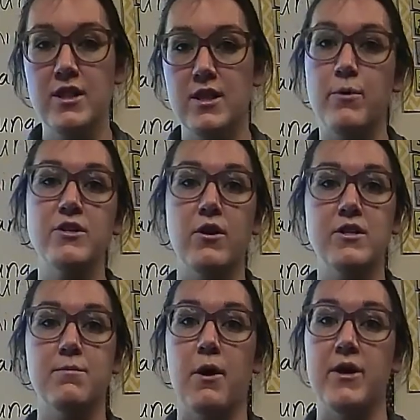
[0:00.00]
that we talked
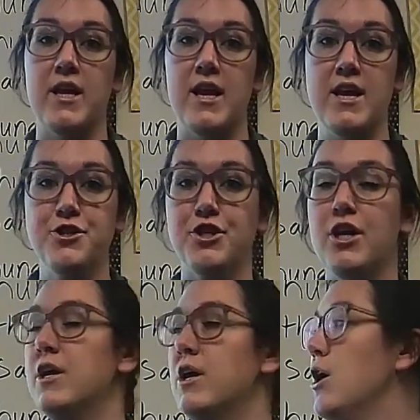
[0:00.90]
about in
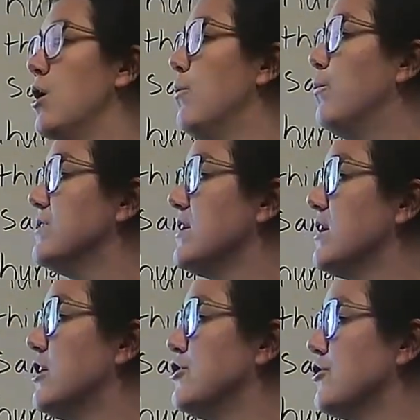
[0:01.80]
Asia, was the
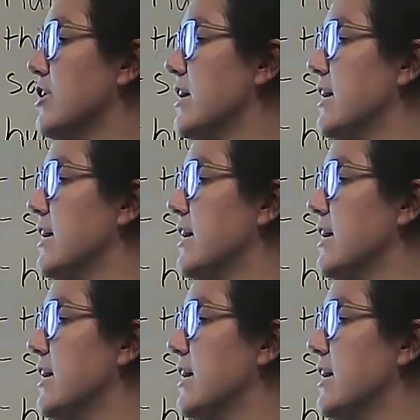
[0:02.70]
country